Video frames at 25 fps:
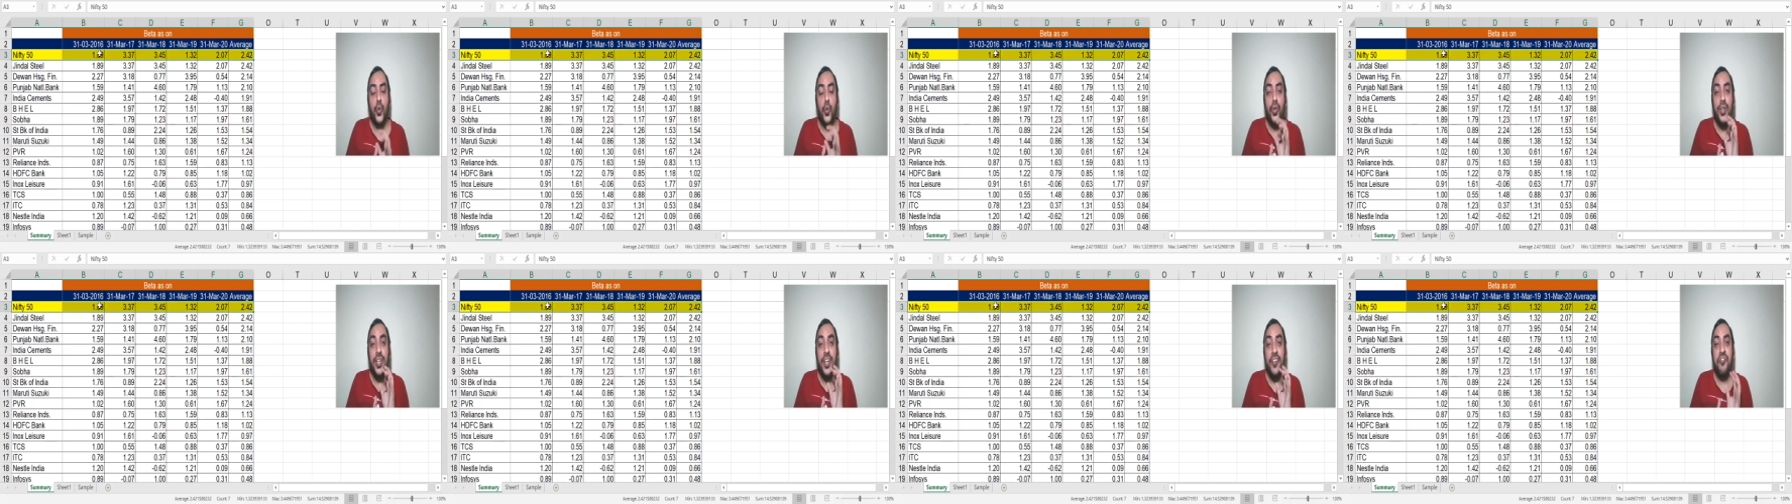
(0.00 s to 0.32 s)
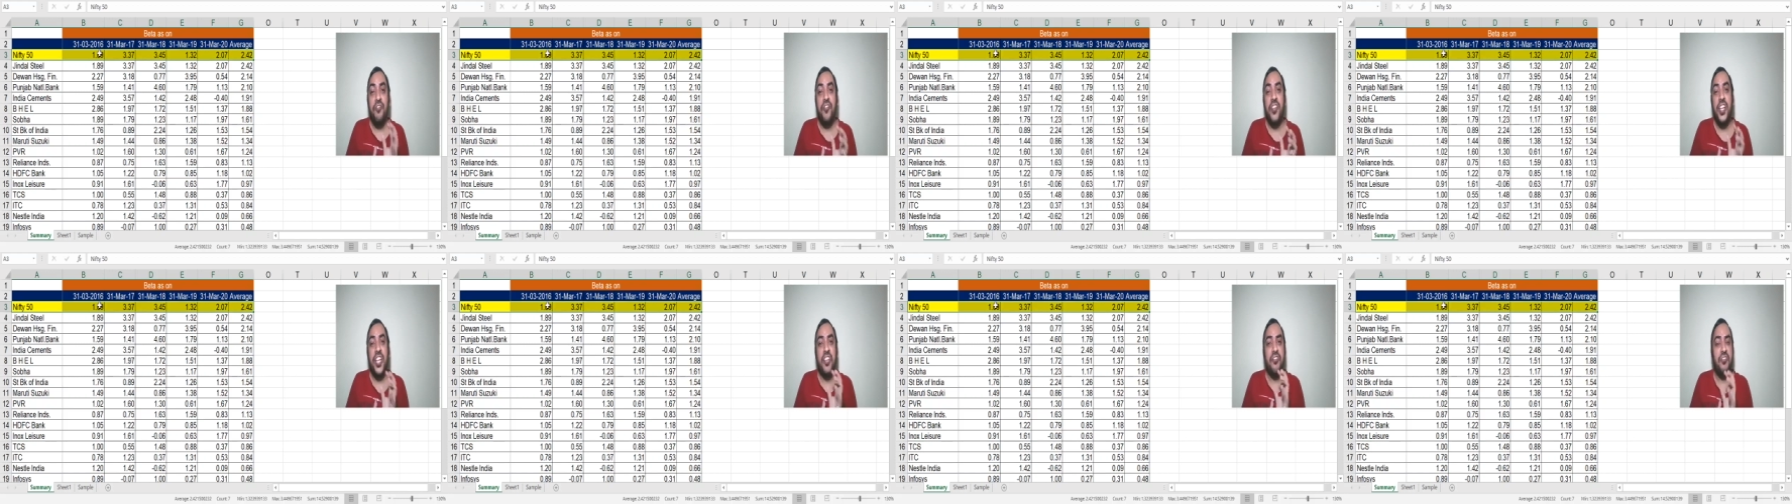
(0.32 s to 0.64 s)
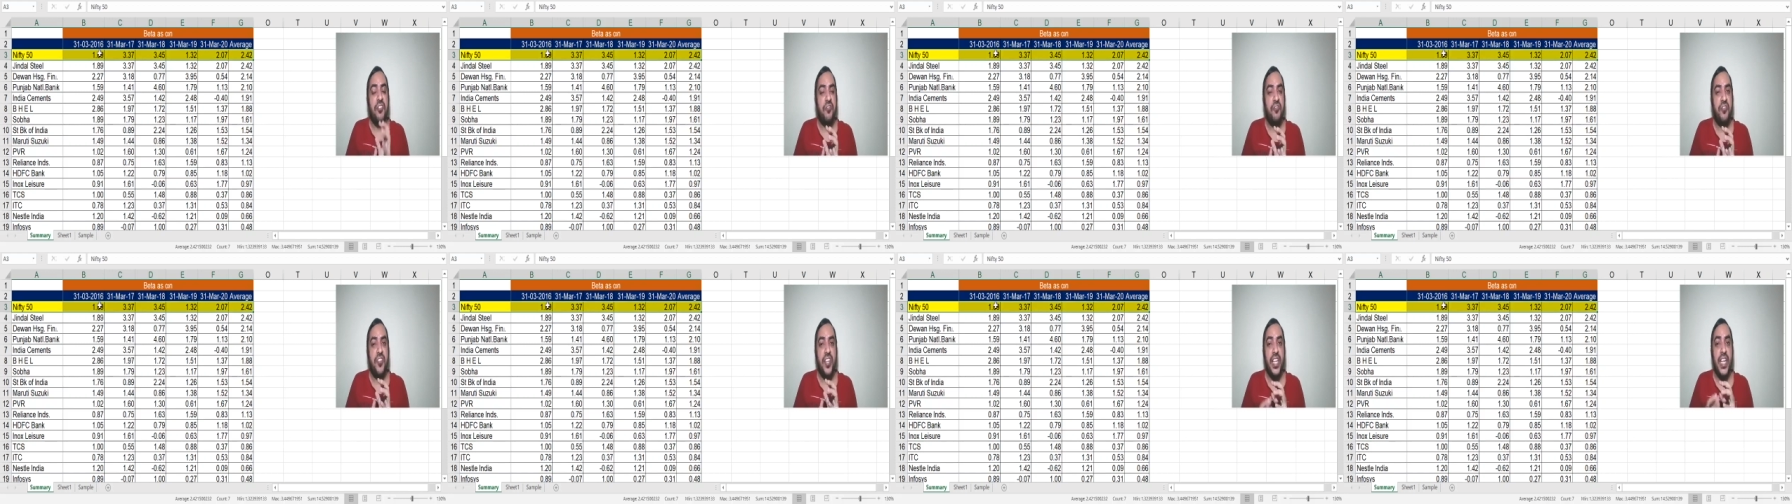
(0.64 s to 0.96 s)
Nifty
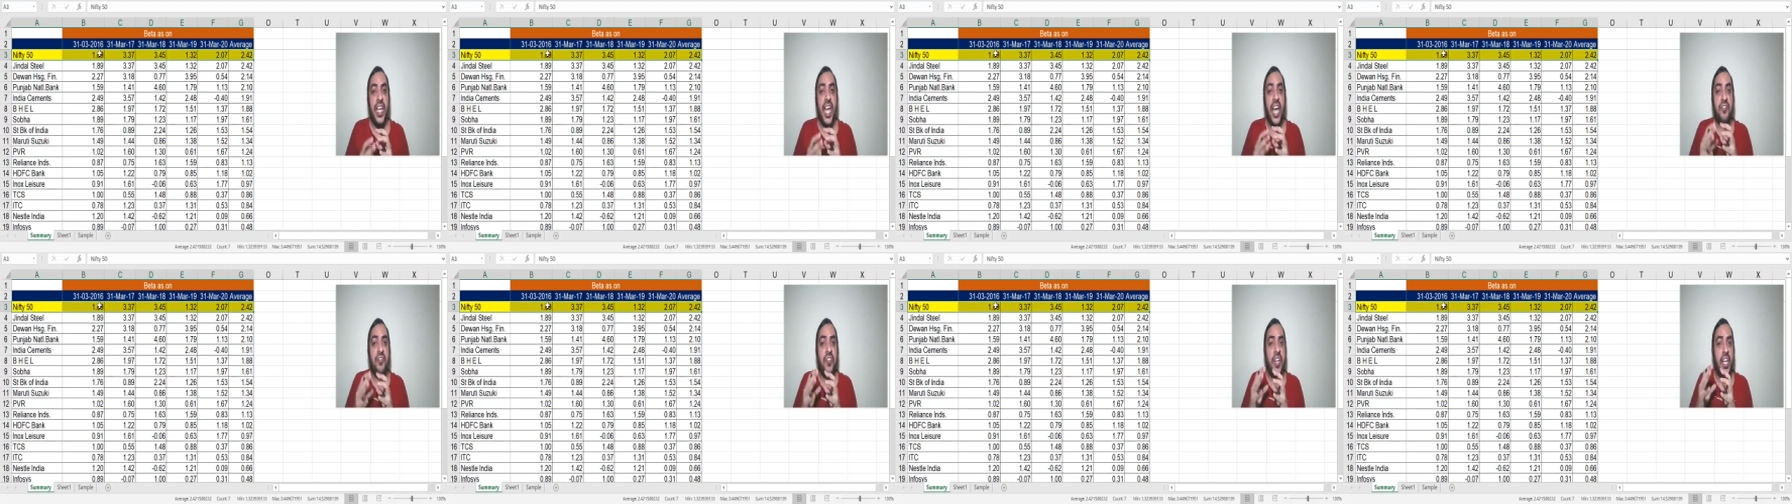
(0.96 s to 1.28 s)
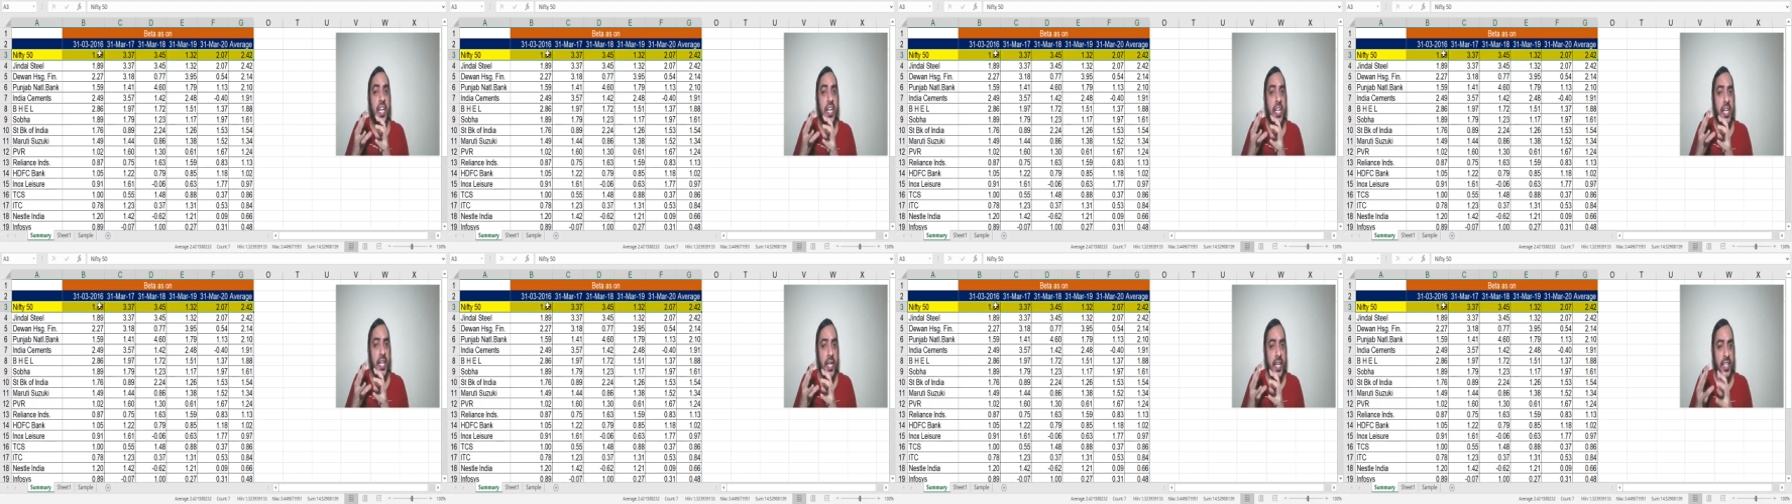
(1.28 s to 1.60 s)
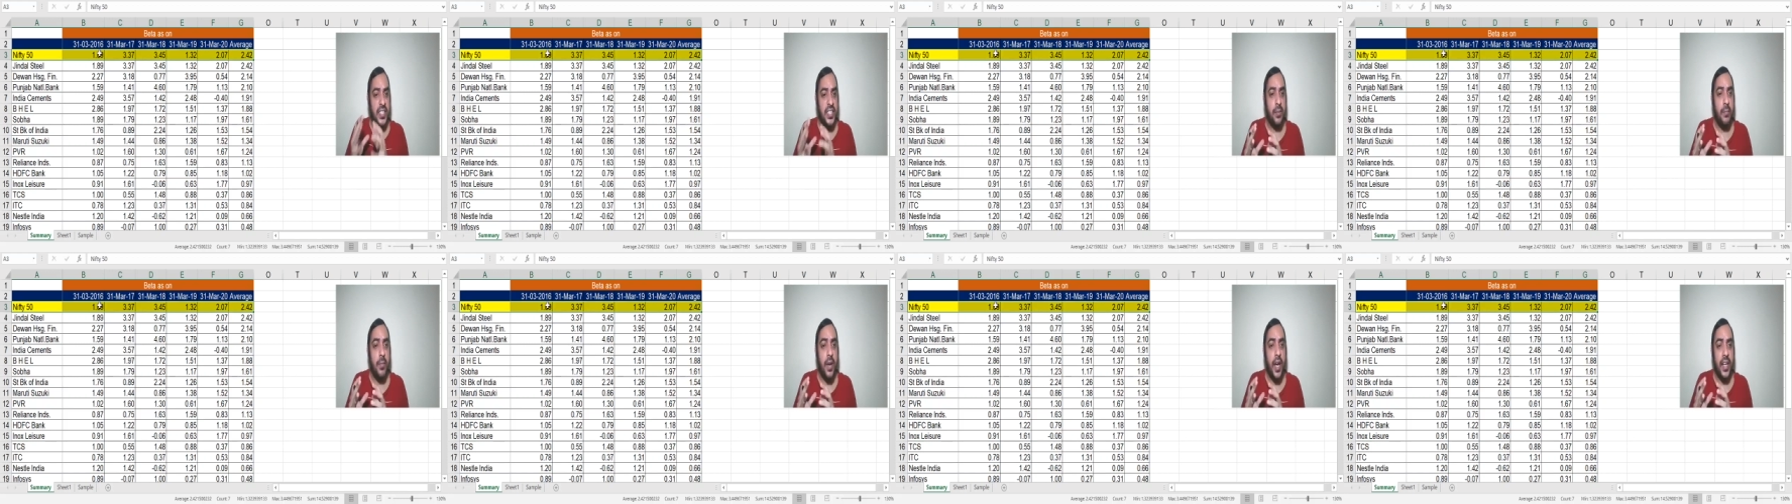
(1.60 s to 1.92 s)
50, I've taken it
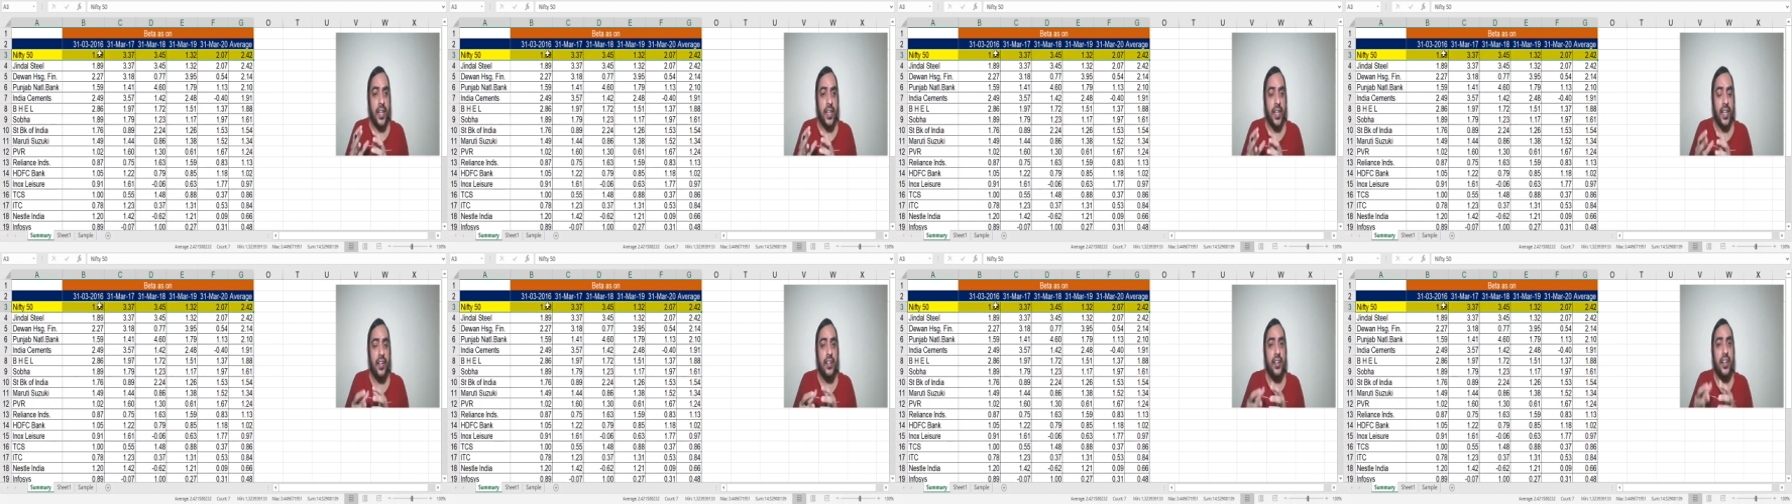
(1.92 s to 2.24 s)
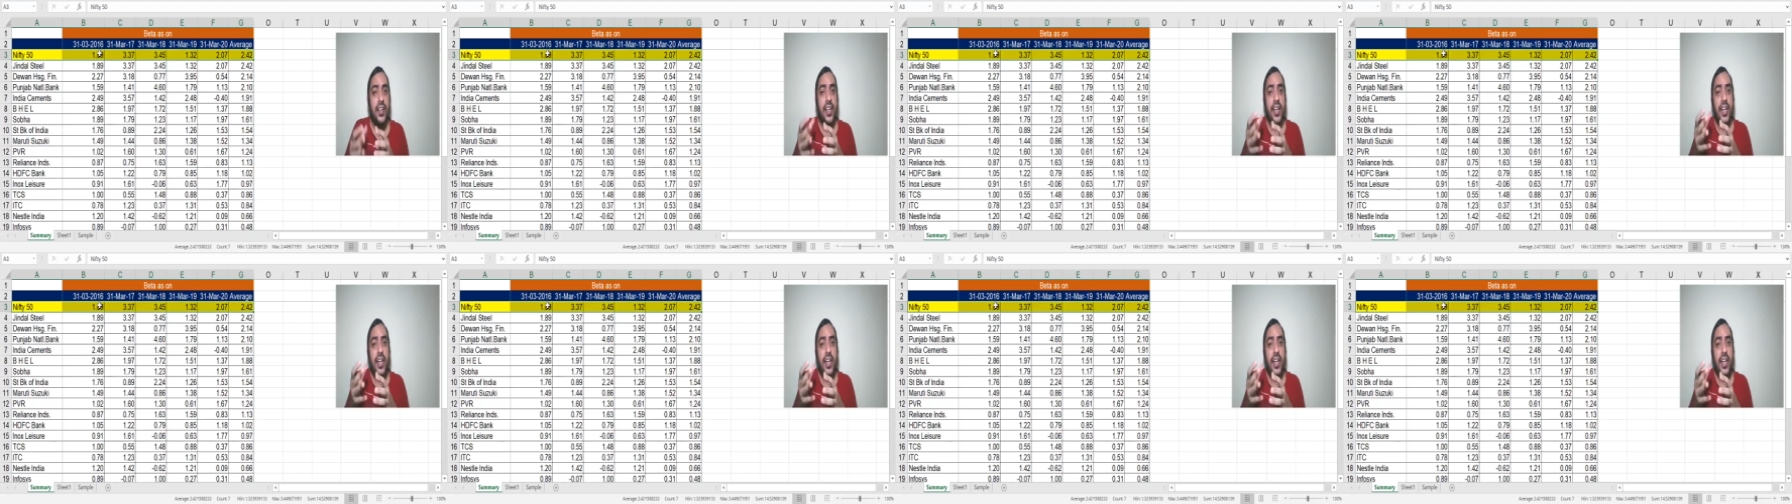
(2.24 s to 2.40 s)
as a market